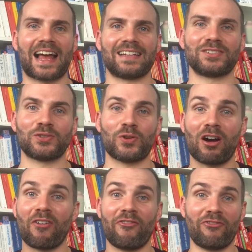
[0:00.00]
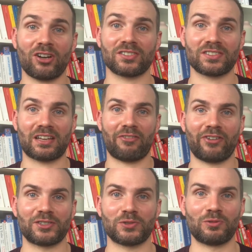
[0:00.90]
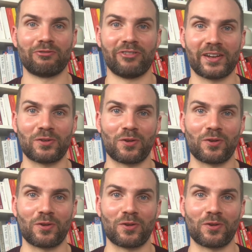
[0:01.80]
and to our first official video.